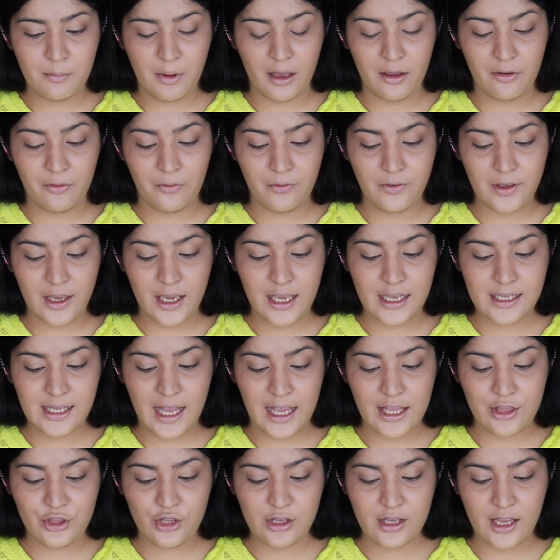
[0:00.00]
my face
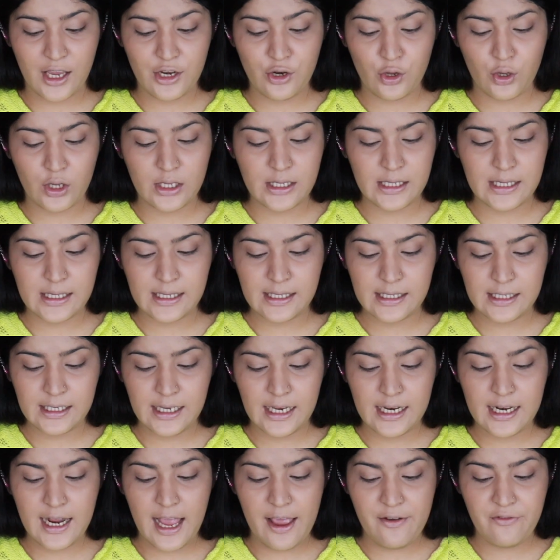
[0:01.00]
and just kind of
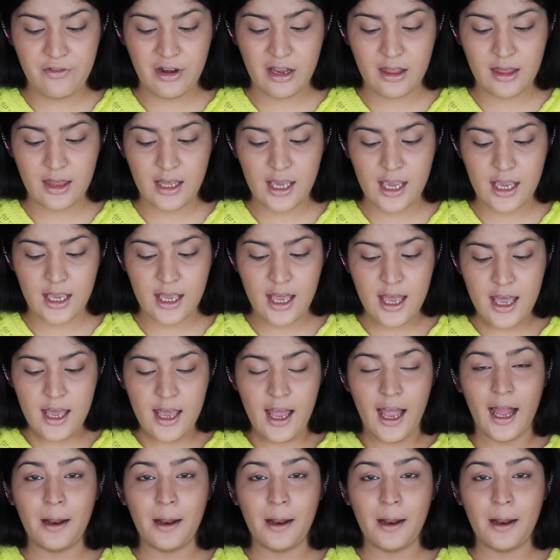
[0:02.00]
conceal everything